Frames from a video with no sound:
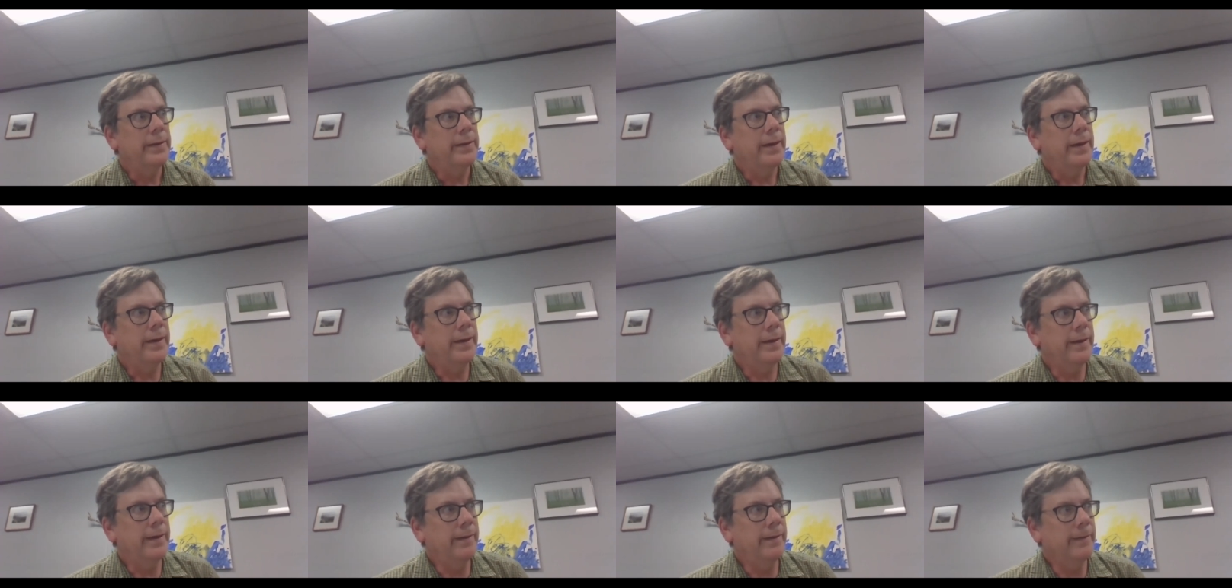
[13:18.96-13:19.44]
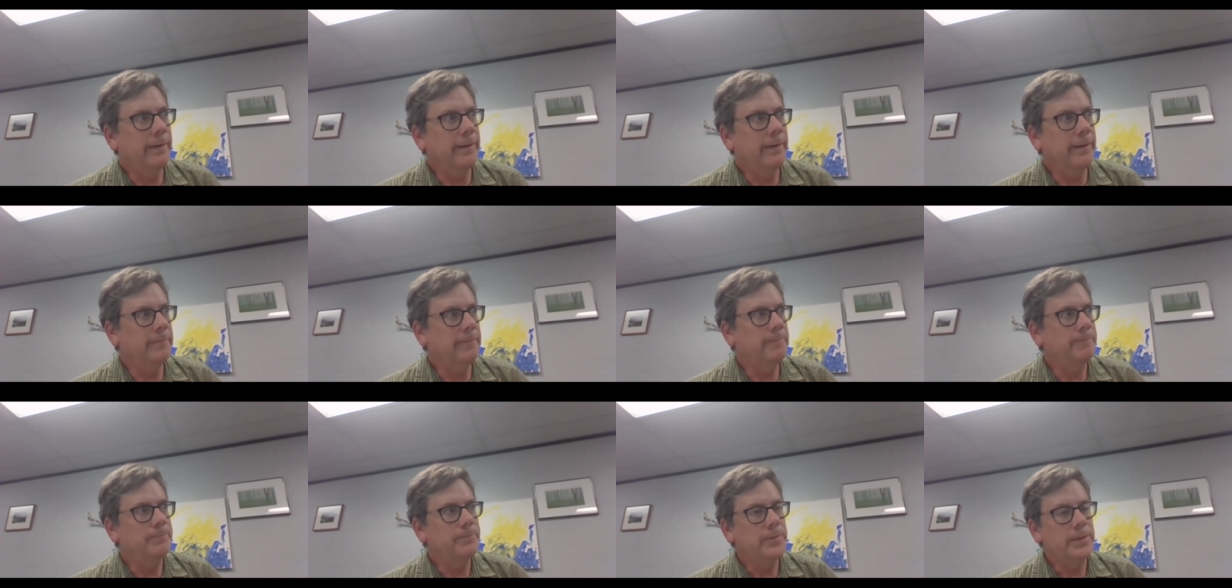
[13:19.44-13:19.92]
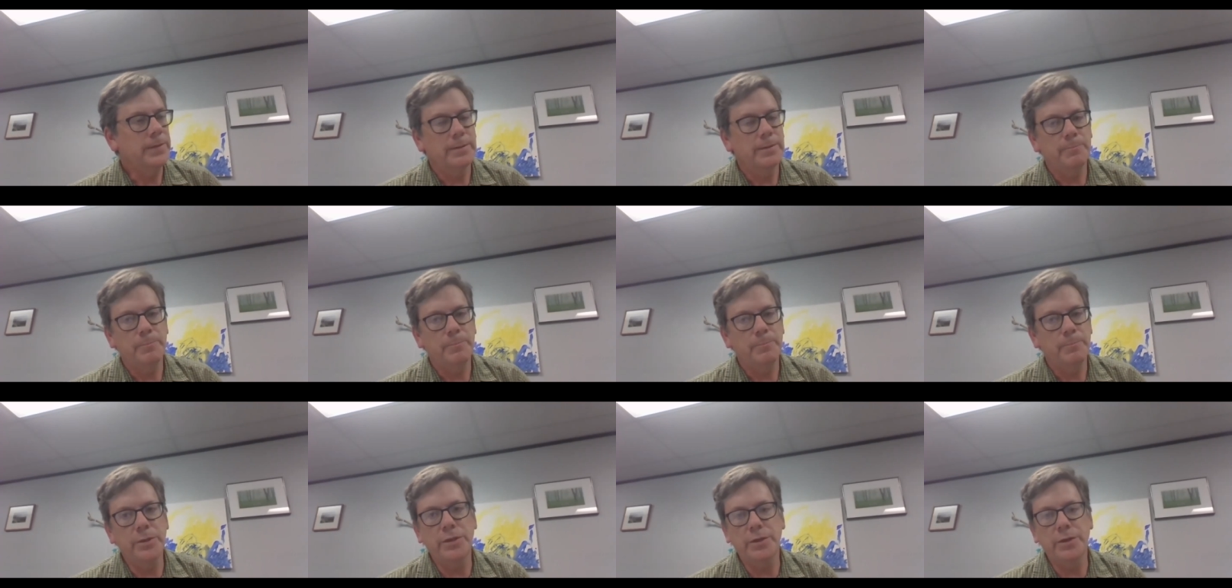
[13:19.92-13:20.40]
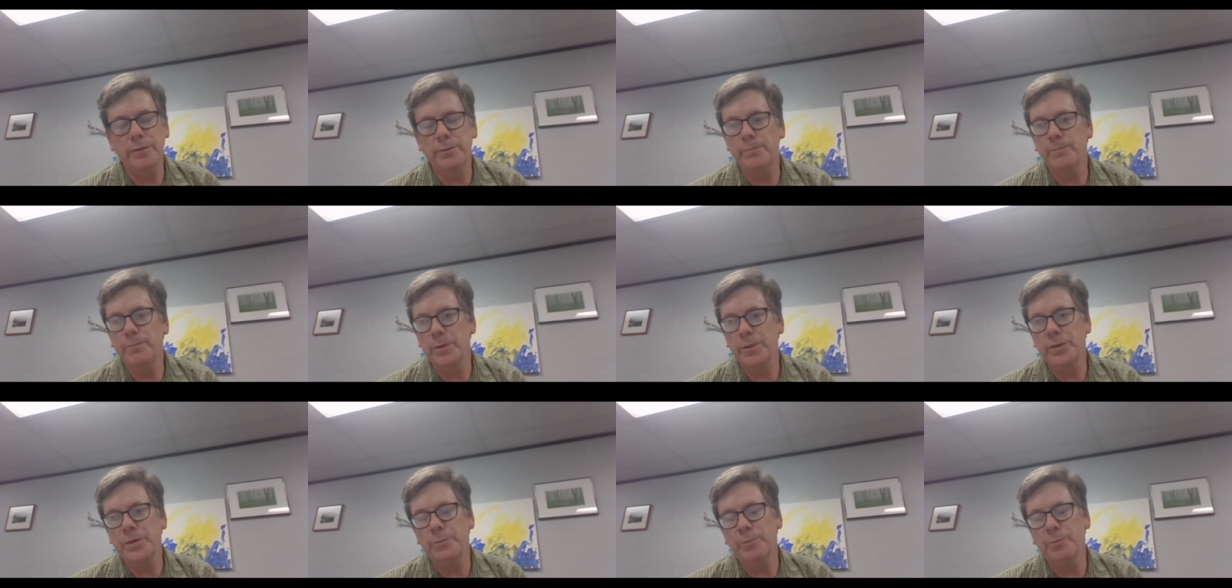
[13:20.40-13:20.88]
Um, but the
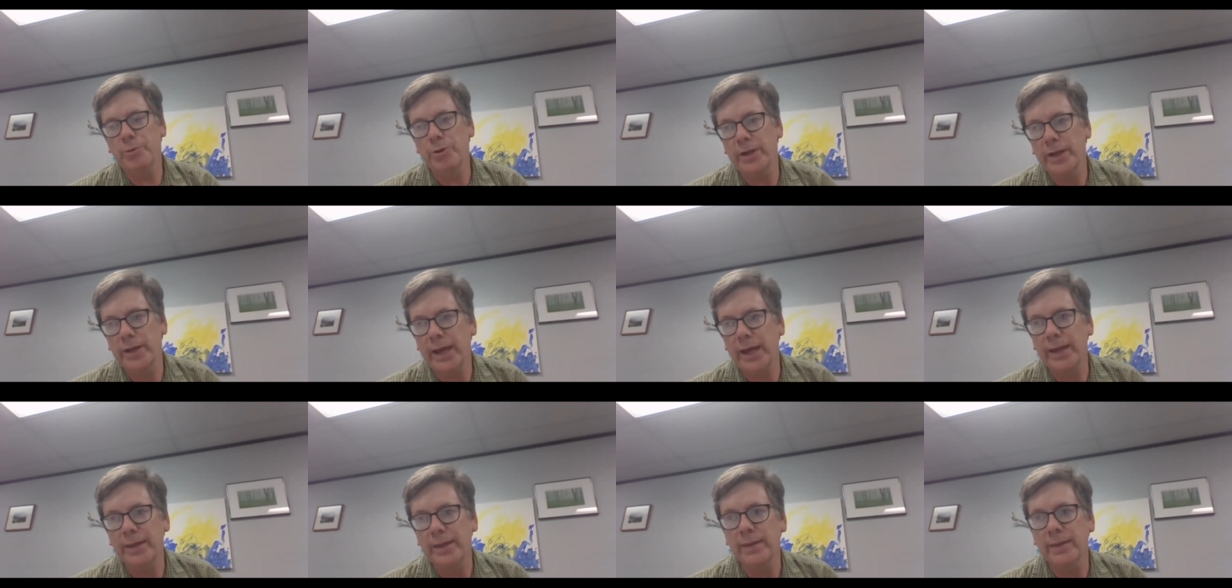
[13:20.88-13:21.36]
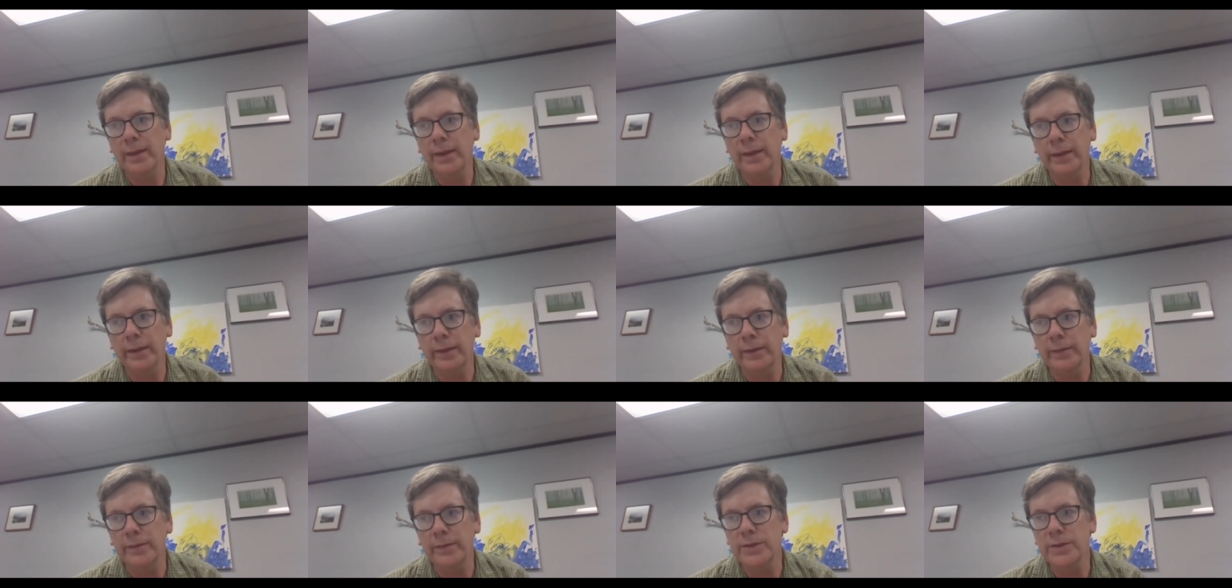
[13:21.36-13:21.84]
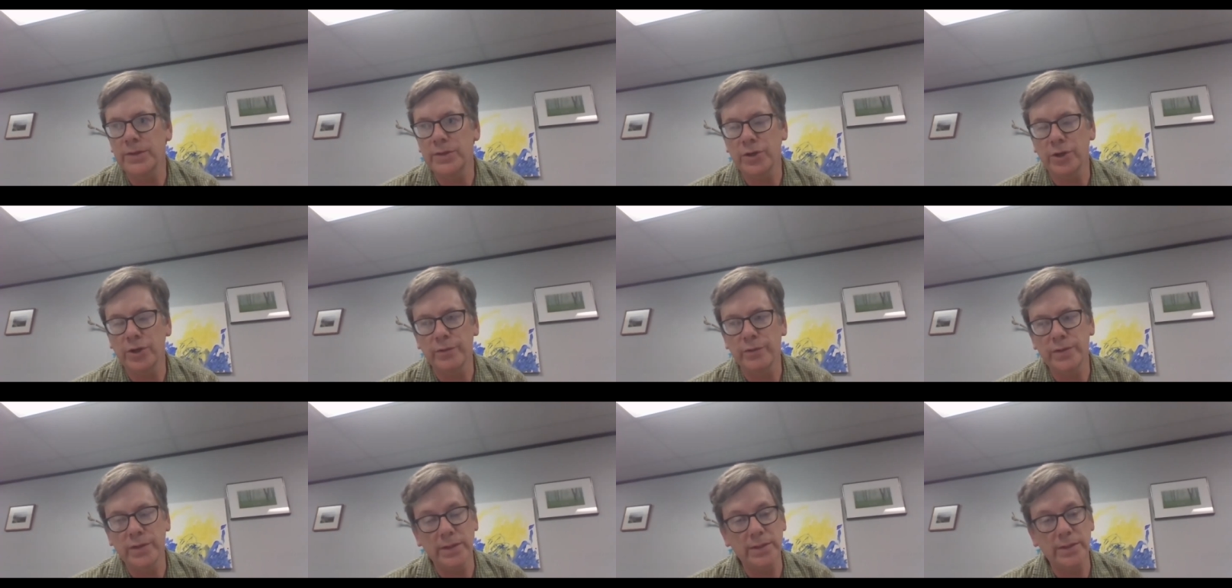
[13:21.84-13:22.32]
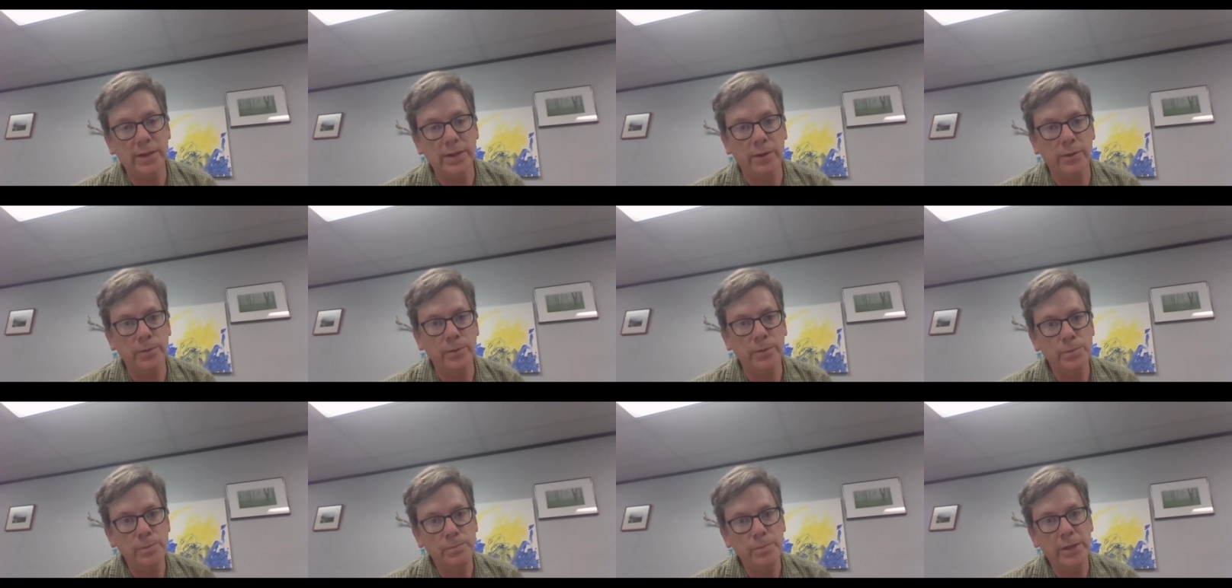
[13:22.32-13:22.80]
but the pre-K thing deserves its
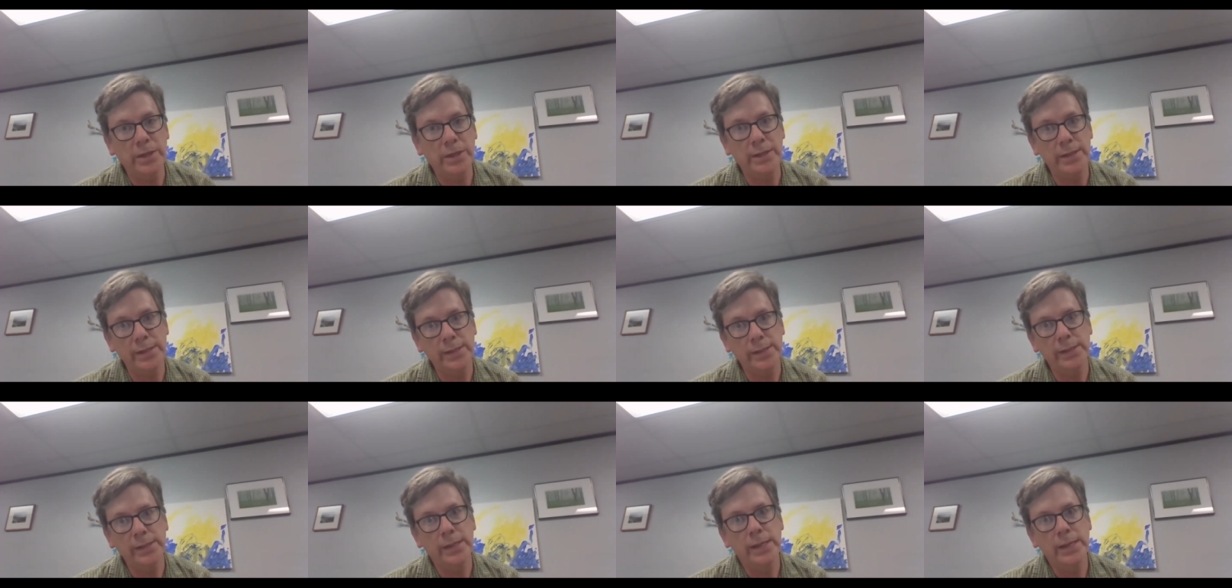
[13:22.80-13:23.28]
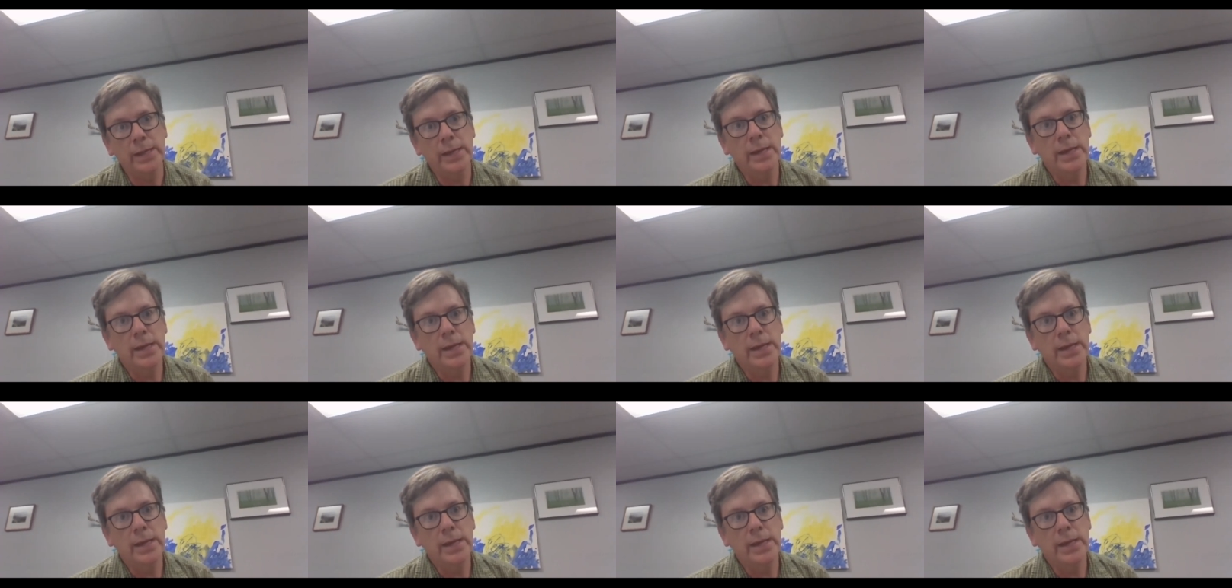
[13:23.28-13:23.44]
own meeting,